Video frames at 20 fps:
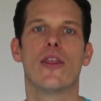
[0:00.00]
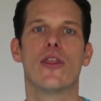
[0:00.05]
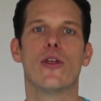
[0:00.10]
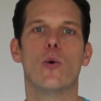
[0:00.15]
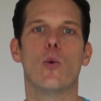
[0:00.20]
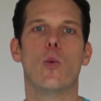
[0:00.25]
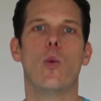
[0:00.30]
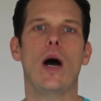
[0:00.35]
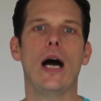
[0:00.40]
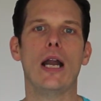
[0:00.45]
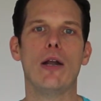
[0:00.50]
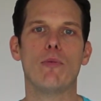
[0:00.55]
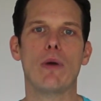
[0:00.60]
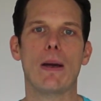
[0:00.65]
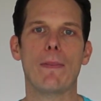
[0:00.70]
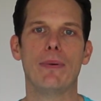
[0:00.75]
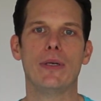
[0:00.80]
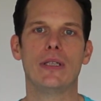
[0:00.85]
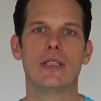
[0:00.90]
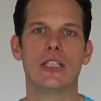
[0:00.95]
The 1
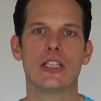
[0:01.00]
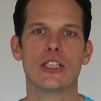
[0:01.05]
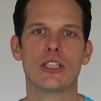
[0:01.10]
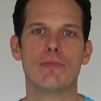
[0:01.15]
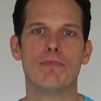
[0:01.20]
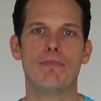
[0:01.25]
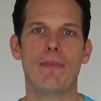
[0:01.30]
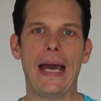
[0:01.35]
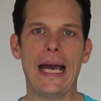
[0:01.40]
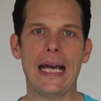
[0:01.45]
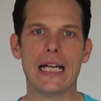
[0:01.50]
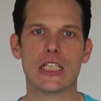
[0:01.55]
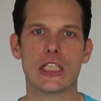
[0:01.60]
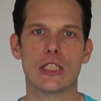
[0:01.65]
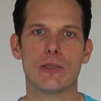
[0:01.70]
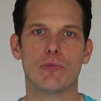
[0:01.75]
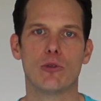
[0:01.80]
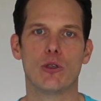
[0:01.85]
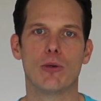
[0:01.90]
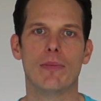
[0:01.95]
repetition
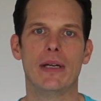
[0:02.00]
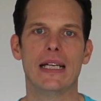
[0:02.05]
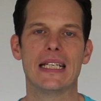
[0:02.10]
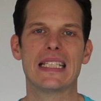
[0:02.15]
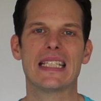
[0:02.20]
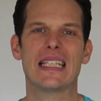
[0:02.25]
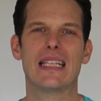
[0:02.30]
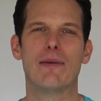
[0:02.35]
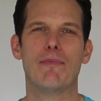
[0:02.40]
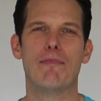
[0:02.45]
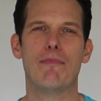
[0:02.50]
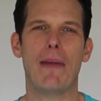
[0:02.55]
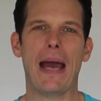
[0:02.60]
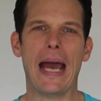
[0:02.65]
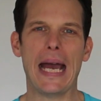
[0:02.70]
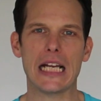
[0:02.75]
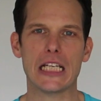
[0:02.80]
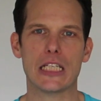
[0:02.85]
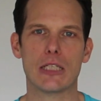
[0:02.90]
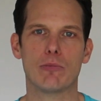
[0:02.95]
maximum is the
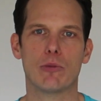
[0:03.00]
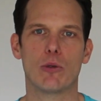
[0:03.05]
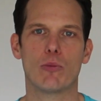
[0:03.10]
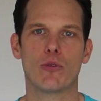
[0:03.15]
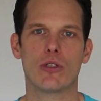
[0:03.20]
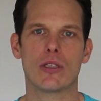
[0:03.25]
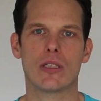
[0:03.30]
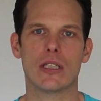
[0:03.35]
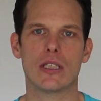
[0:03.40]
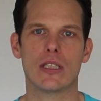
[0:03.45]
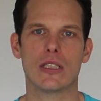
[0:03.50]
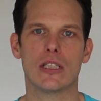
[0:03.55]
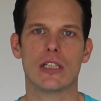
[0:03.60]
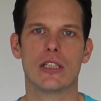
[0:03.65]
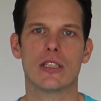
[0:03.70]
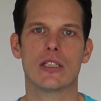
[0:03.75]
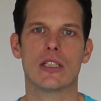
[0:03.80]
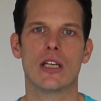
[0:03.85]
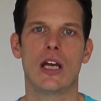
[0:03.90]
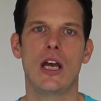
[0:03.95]
maximum
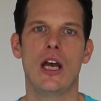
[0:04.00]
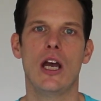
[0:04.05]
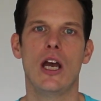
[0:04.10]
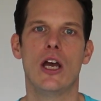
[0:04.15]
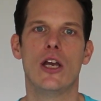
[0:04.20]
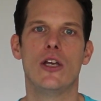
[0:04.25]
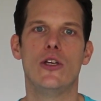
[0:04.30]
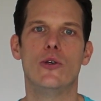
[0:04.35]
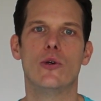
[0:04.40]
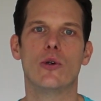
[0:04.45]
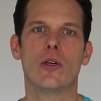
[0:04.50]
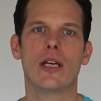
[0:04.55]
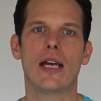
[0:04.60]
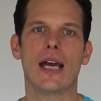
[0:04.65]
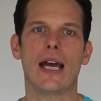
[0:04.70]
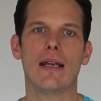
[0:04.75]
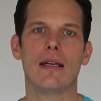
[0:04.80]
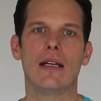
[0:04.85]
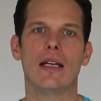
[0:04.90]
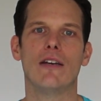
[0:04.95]
resistance you
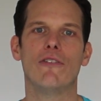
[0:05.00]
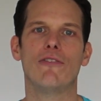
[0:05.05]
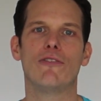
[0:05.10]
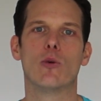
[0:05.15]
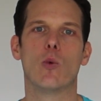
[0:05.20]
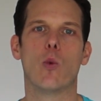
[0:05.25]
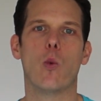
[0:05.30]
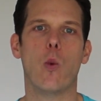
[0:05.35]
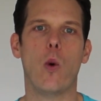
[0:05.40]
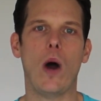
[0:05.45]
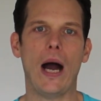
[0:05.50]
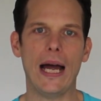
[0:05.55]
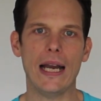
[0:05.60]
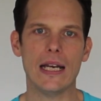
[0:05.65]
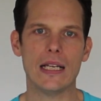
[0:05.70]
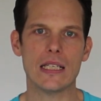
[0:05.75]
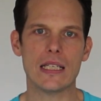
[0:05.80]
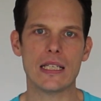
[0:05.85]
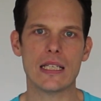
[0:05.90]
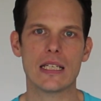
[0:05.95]
can lift
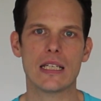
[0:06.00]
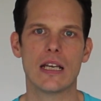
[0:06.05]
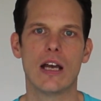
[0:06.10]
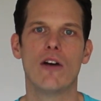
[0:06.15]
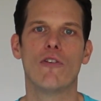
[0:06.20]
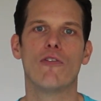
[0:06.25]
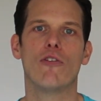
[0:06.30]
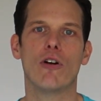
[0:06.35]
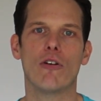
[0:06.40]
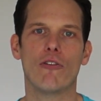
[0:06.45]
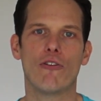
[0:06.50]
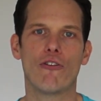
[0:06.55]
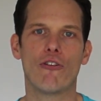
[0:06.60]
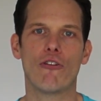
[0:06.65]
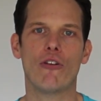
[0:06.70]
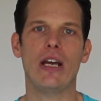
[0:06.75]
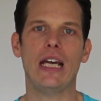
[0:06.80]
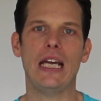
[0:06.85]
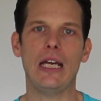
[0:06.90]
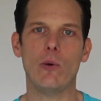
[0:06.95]
once for
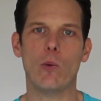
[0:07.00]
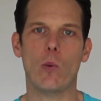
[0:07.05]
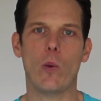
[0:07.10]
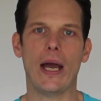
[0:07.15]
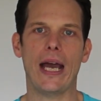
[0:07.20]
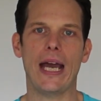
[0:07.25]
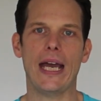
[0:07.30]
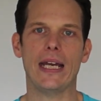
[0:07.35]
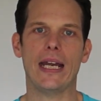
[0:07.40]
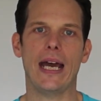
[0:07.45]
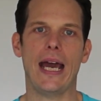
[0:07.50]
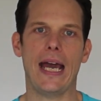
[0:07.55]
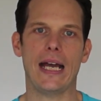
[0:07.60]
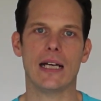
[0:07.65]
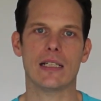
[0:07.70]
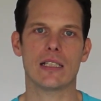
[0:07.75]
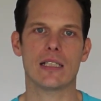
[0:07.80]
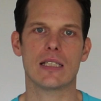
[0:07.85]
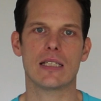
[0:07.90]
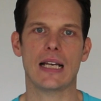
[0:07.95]
free weight
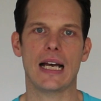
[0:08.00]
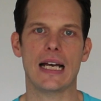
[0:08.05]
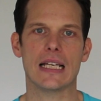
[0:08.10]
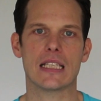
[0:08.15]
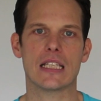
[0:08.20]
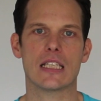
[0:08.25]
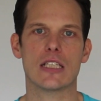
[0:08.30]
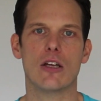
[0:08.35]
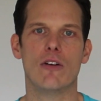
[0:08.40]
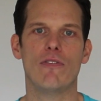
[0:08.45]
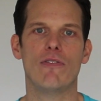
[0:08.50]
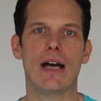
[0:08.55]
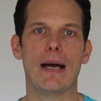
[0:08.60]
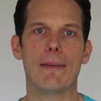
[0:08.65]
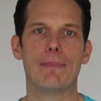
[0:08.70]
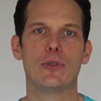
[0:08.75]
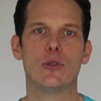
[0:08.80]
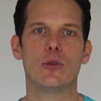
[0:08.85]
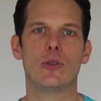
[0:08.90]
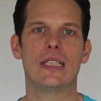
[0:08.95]
exercises of
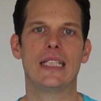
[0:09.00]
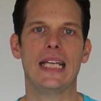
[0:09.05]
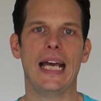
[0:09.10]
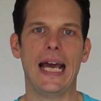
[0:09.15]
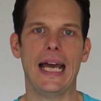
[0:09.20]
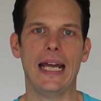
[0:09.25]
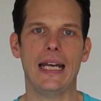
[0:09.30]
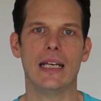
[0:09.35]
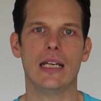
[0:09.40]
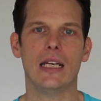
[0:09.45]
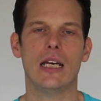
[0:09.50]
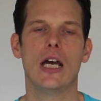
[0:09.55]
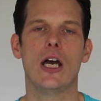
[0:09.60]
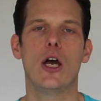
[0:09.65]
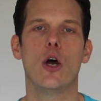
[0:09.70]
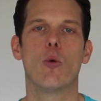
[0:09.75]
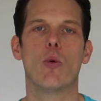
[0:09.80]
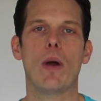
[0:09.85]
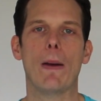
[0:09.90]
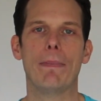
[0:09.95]
up to 10
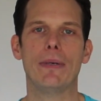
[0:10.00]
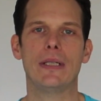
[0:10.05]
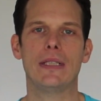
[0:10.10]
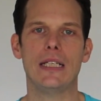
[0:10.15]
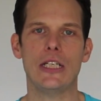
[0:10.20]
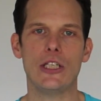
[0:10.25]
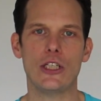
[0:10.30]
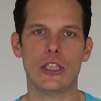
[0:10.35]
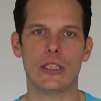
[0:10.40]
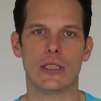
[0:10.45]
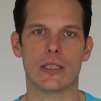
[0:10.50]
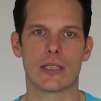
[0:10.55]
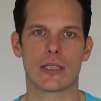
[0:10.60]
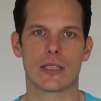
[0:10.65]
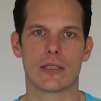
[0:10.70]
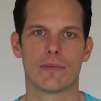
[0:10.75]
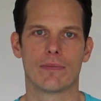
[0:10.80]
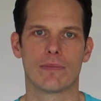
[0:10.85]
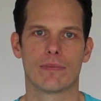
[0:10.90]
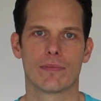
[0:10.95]

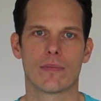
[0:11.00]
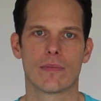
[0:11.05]
repetitions.